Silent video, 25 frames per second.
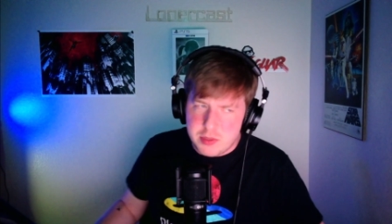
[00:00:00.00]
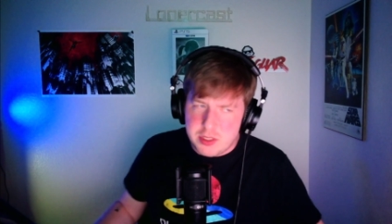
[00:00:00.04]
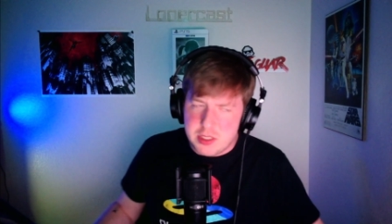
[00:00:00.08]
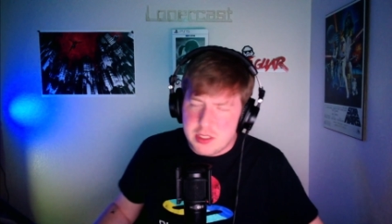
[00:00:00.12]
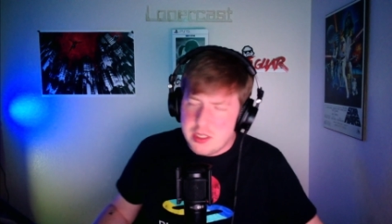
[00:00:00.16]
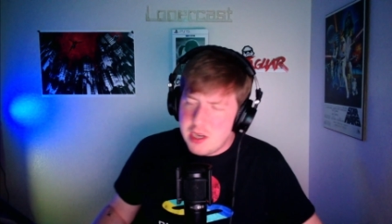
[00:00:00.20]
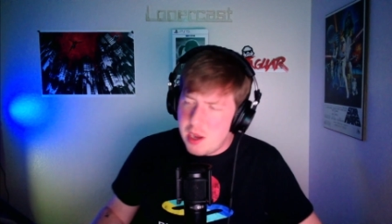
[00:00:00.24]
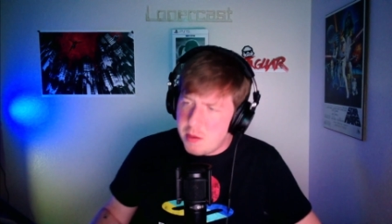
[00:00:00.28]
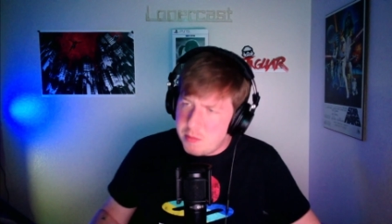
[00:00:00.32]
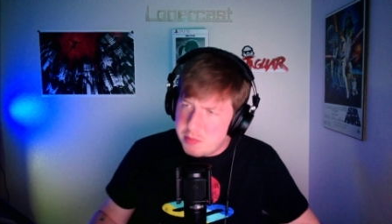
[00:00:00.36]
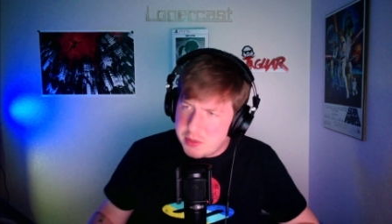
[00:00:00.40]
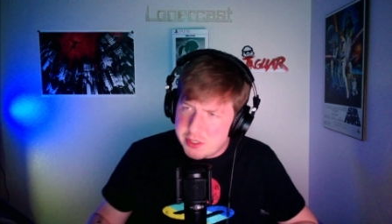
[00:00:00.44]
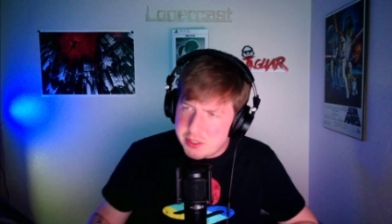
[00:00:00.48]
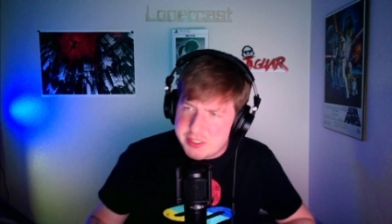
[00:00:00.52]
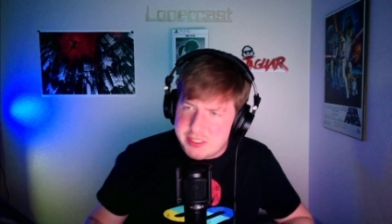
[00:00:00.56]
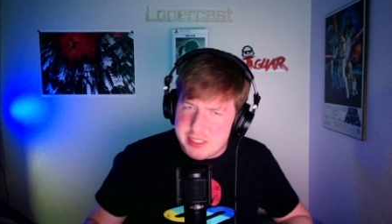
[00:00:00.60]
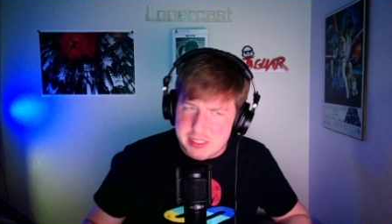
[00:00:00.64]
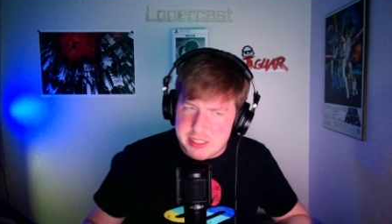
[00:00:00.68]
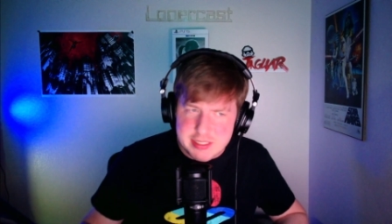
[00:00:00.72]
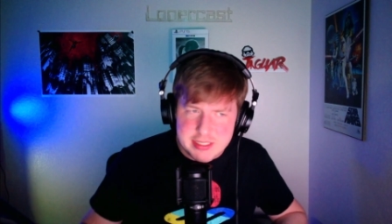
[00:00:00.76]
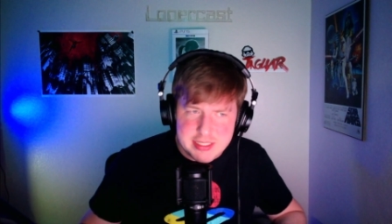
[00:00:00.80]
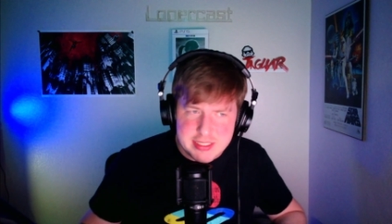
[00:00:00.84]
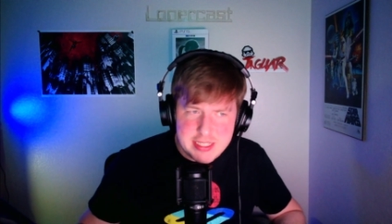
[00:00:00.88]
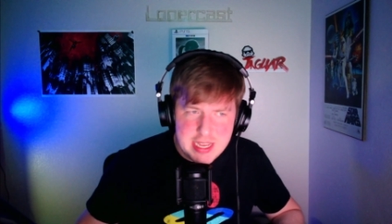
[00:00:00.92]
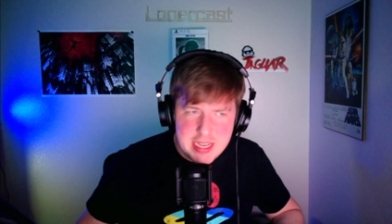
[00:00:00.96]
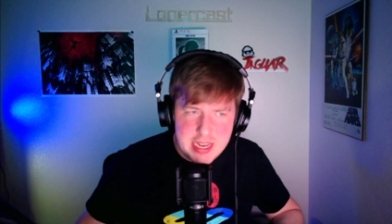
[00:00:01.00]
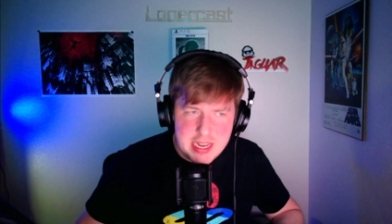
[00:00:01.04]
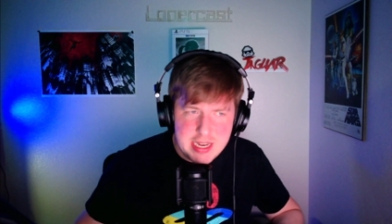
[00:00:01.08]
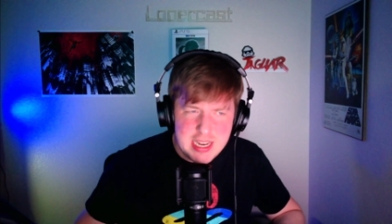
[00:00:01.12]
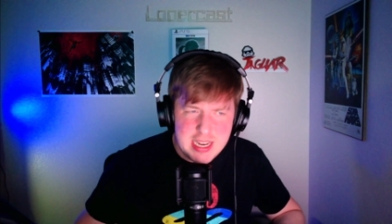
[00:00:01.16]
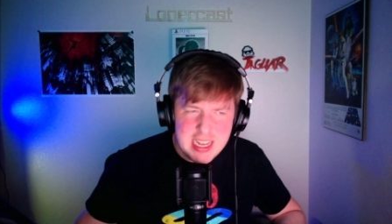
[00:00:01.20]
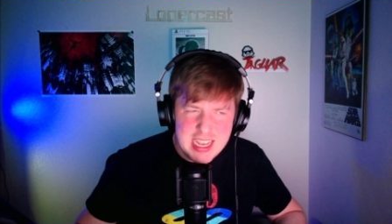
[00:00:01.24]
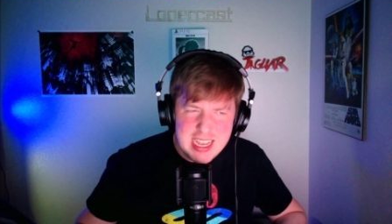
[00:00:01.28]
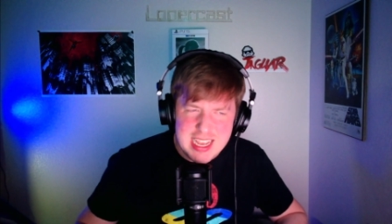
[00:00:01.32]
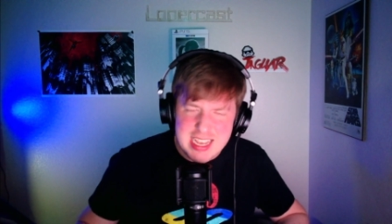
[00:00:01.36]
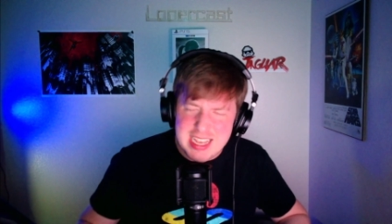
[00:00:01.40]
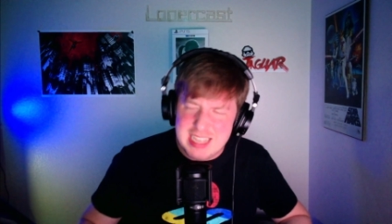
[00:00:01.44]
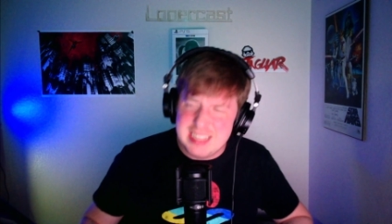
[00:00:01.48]
number 16,
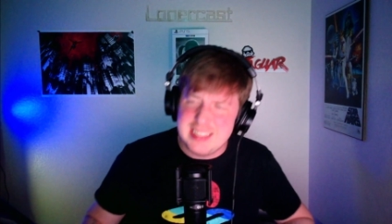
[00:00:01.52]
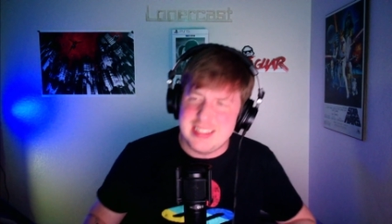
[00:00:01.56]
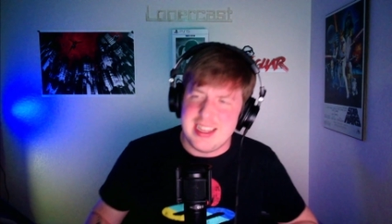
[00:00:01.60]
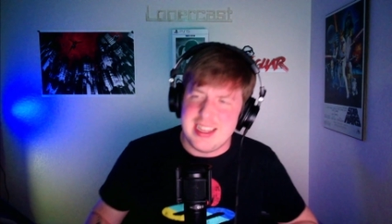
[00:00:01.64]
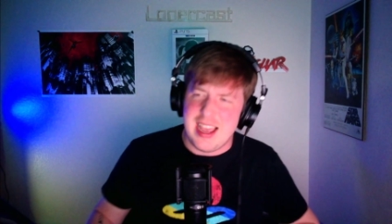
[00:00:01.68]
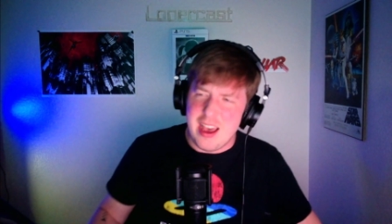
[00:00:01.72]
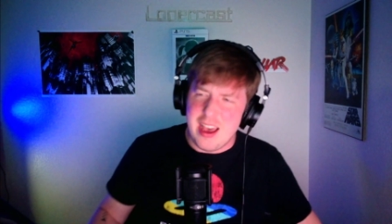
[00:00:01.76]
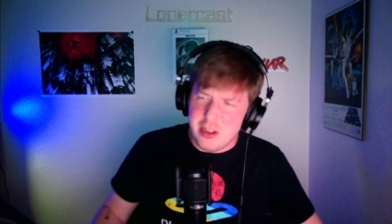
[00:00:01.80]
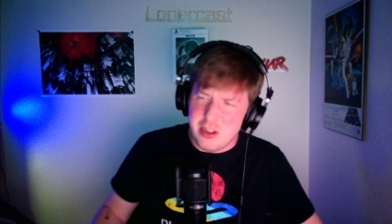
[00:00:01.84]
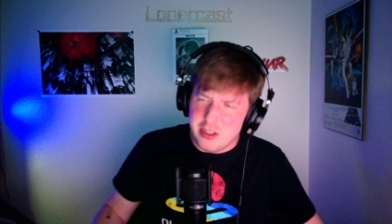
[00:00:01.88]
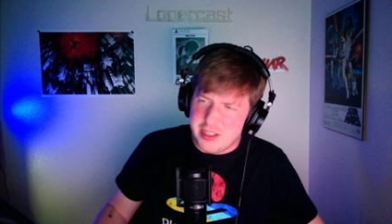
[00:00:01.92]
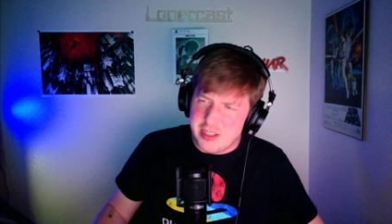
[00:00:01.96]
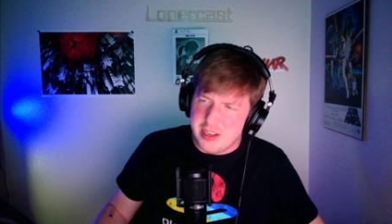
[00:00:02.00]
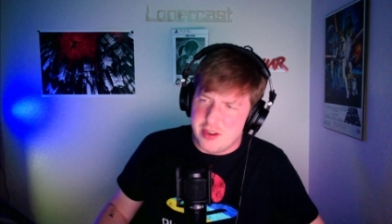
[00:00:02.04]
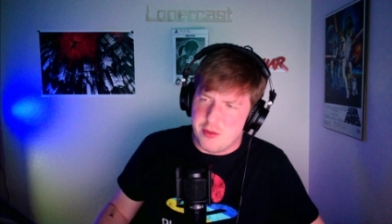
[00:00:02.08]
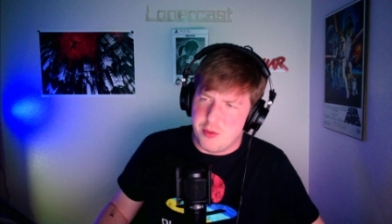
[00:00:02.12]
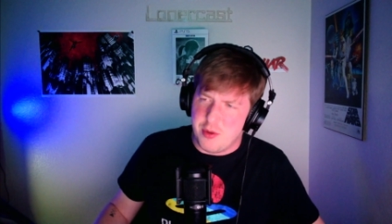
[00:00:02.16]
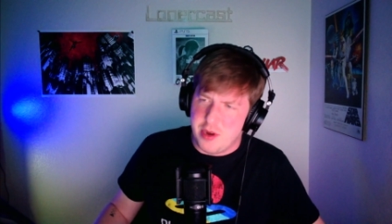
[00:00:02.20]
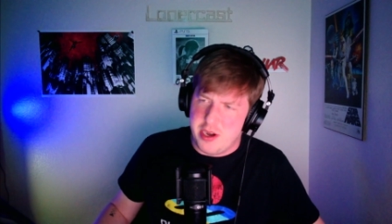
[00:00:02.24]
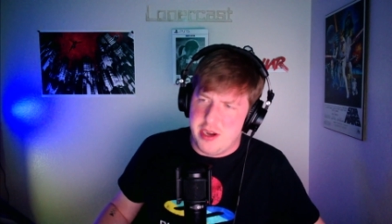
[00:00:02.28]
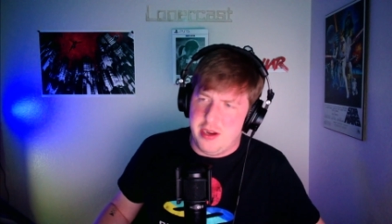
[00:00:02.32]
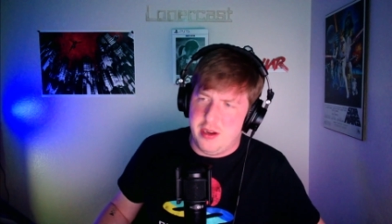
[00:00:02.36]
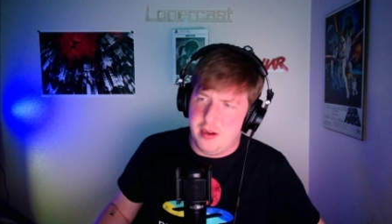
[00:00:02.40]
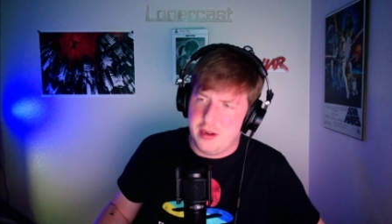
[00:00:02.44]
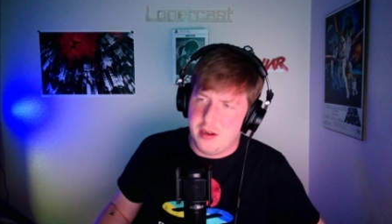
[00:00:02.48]
is Elden Ring.